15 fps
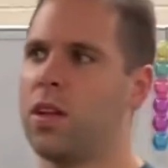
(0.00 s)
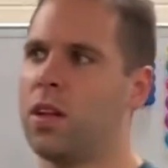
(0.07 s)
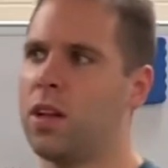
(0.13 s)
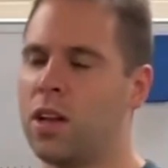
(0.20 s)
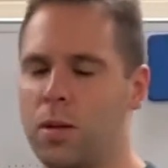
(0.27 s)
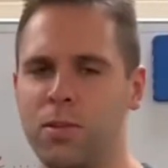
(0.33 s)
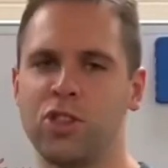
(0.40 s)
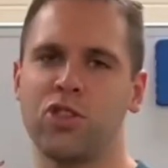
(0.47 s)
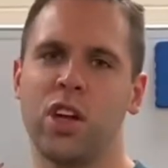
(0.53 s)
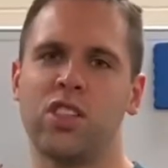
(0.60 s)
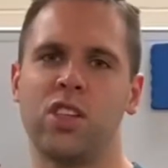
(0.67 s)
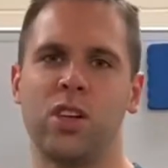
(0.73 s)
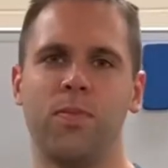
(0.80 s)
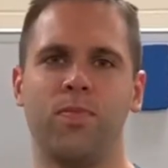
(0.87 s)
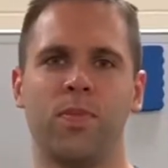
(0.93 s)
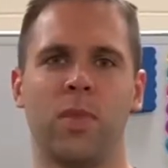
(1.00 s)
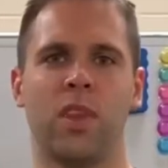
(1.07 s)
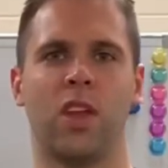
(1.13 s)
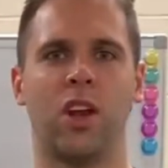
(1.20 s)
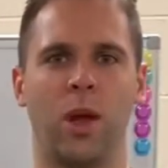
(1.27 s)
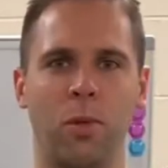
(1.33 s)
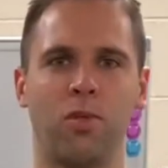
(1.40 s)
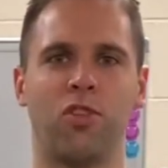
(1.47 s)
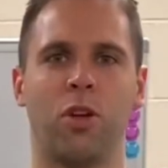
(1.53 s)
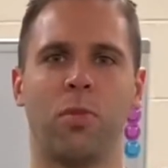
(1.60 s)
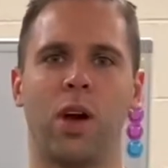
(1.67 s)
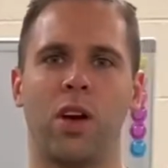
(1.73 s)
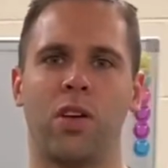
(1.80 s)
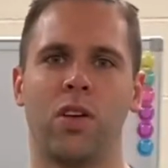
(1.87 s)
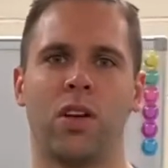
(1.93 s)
Let me stretch it, help it feel better.